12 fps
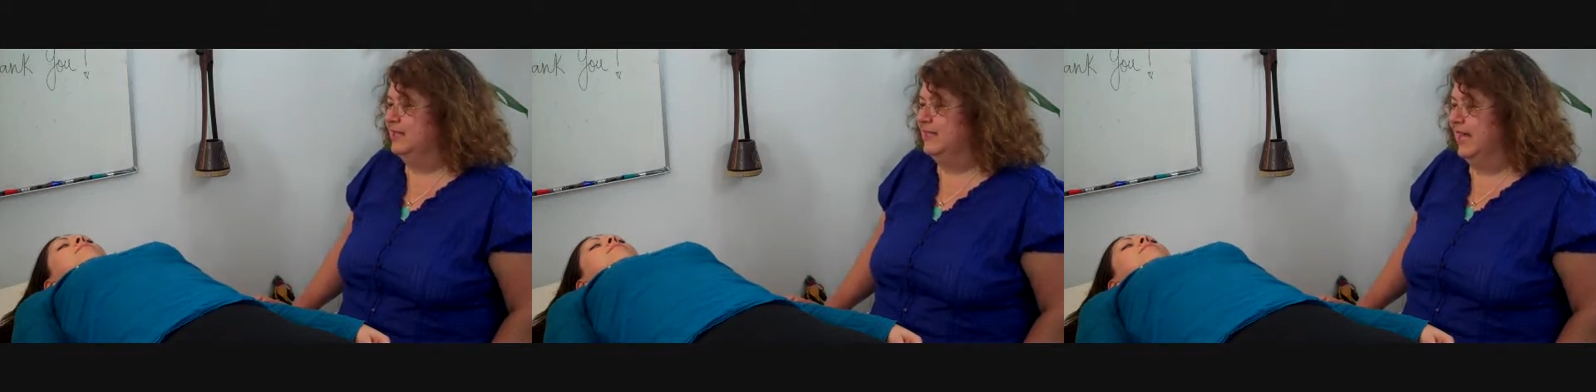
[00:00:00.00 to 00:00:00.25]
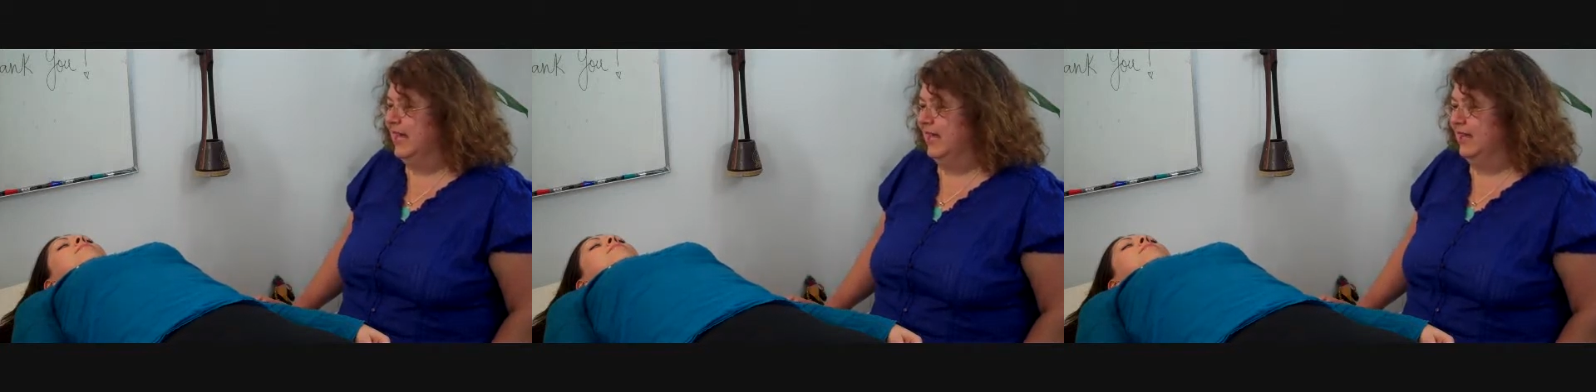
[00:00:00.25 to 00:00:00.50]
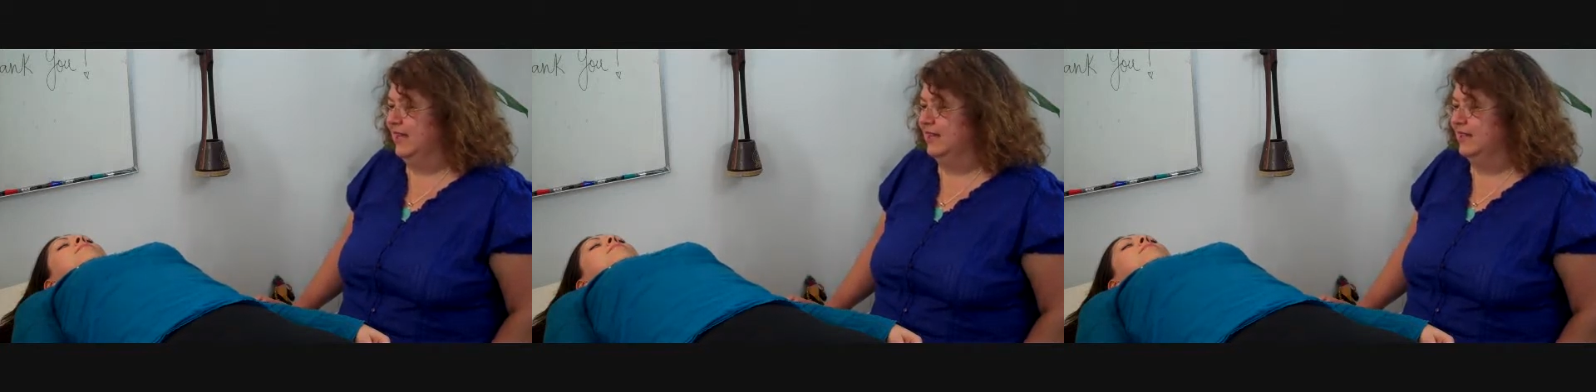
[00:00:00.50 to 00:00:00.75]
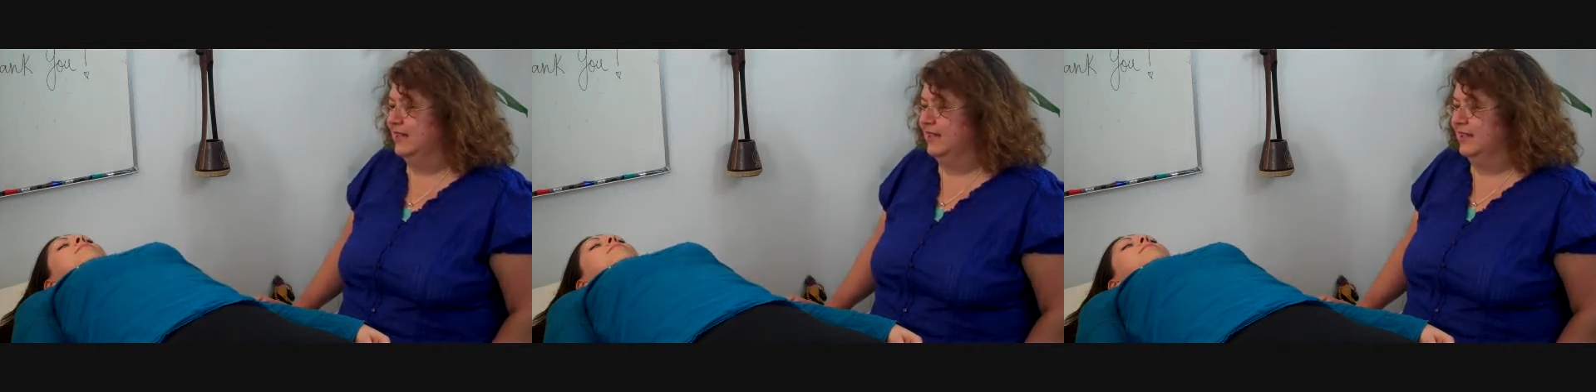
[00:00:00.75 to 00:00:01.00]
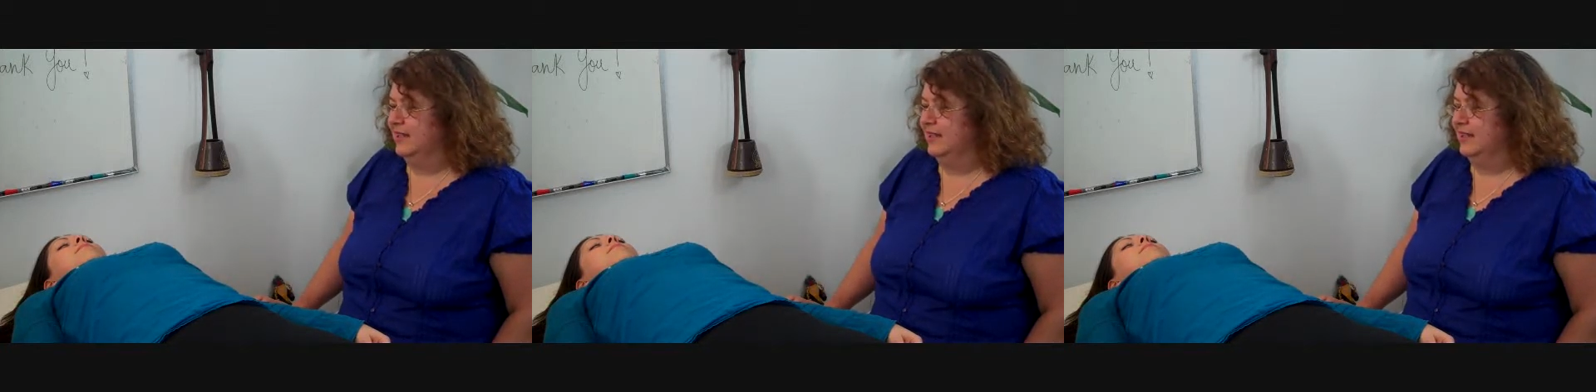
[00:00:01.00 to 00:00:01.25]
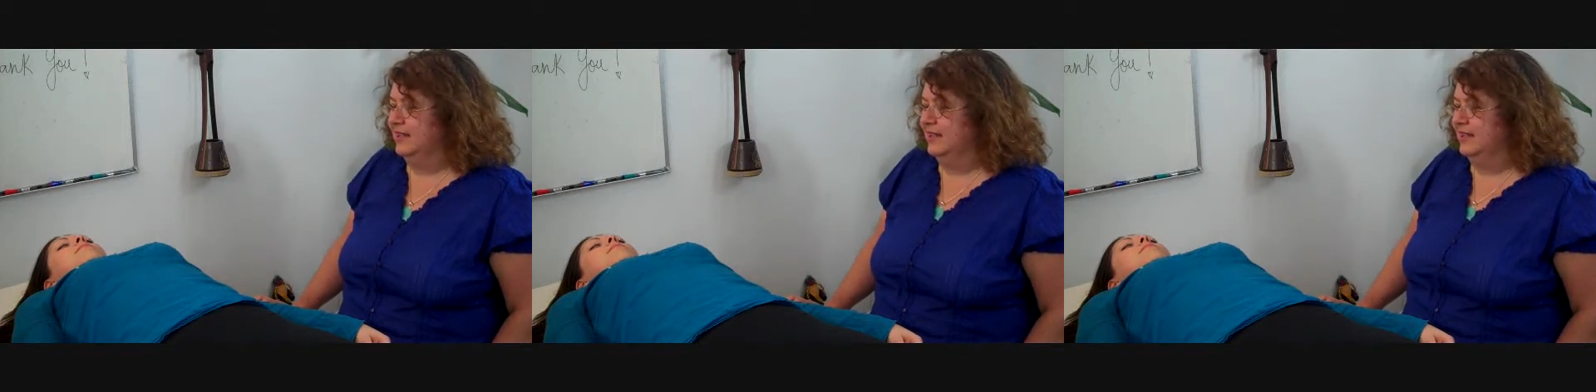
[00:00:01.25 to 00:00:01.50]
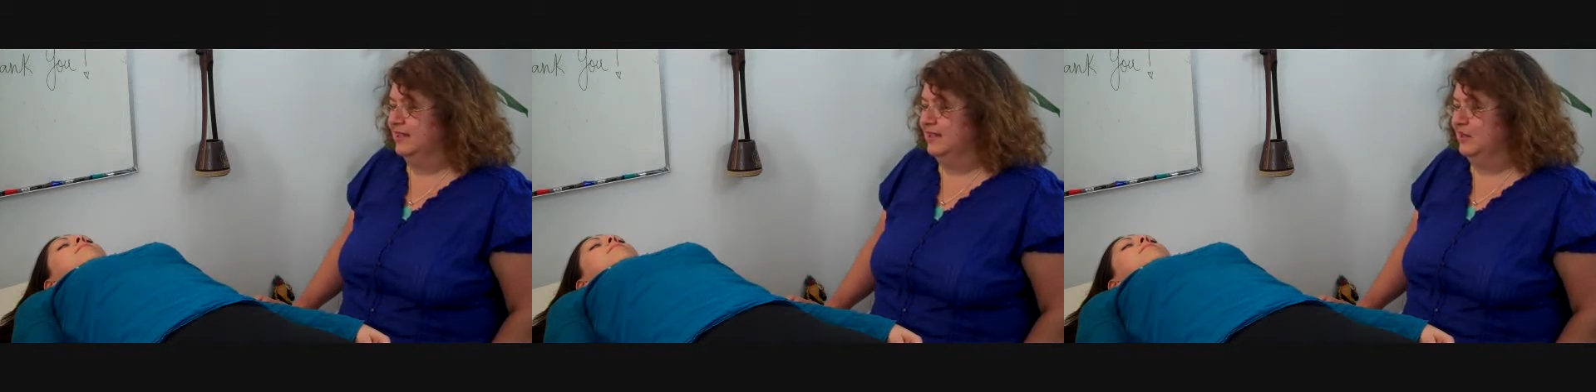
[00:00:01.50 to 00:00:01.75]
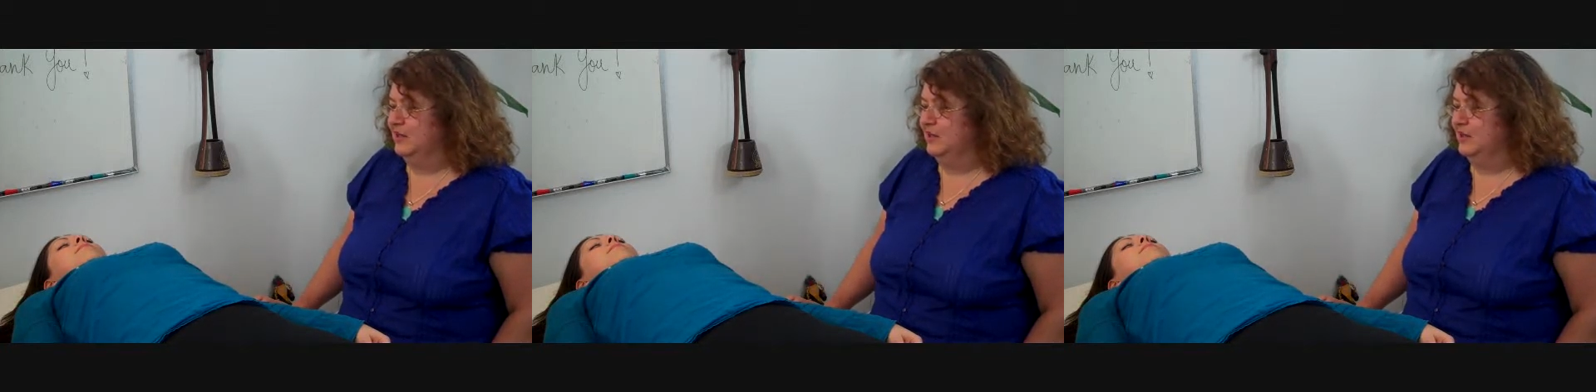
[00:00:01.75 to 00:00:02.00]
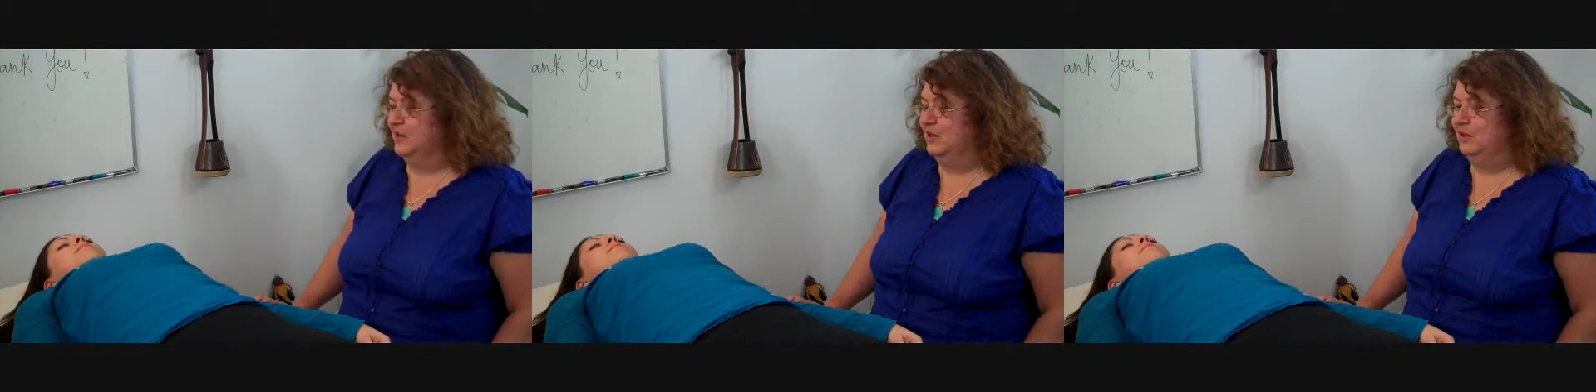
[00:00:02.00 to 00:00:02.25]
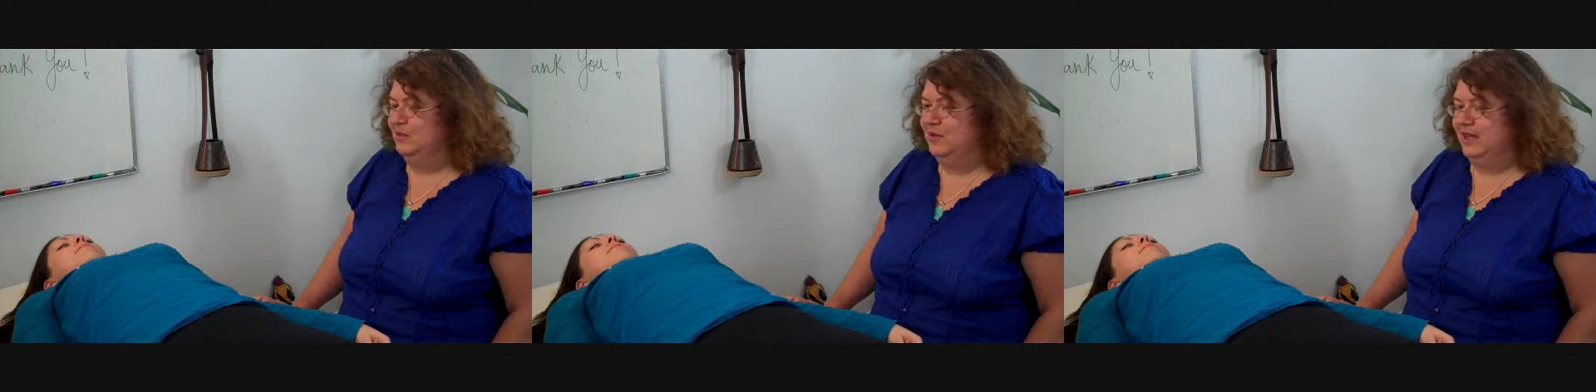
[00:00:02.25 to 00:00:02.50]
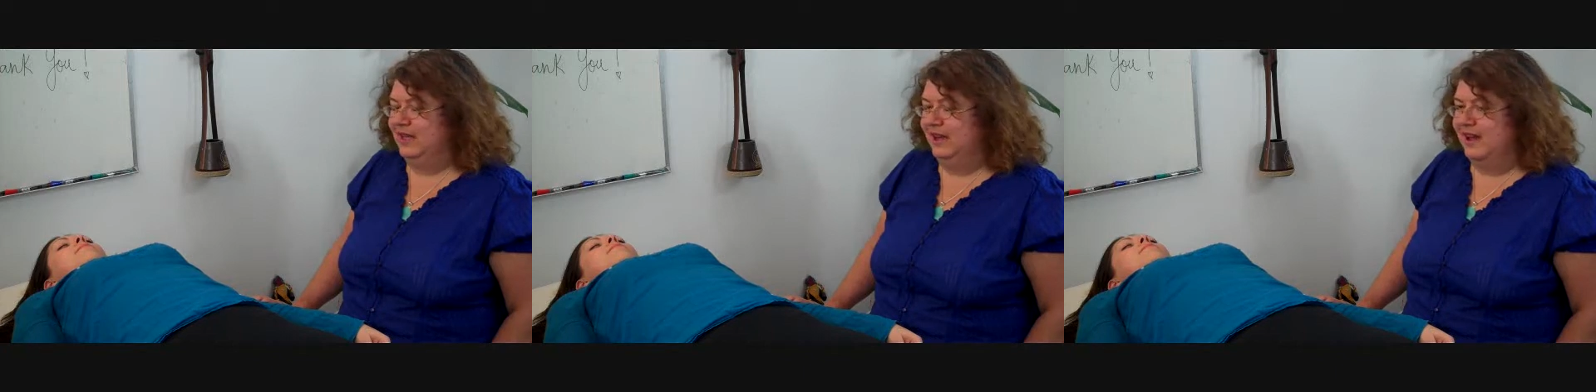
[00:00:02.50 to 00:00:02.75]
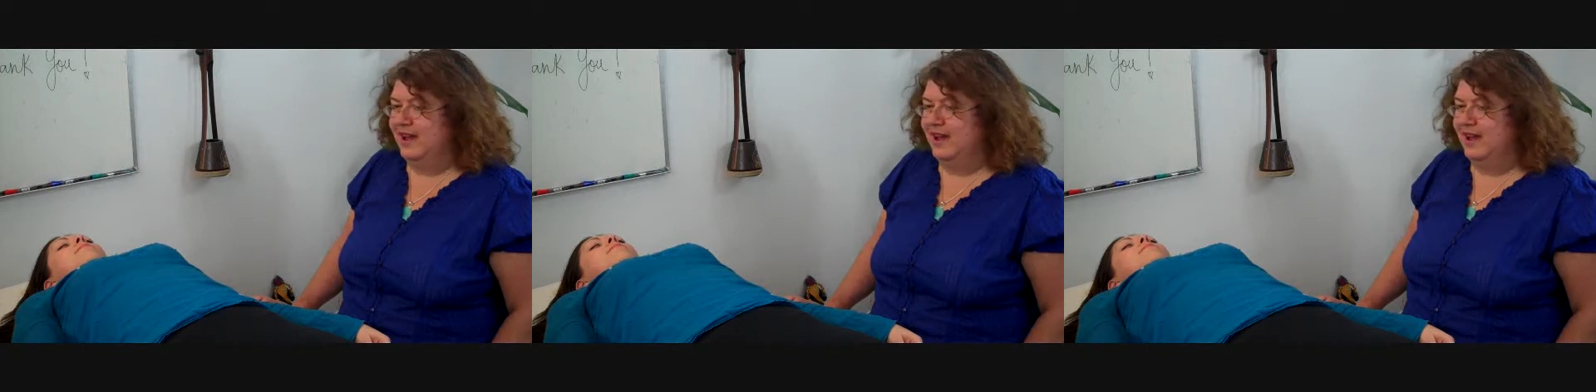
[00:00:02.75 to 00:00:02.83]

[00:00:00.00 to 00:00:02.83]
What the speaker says: sigh. So it's going to be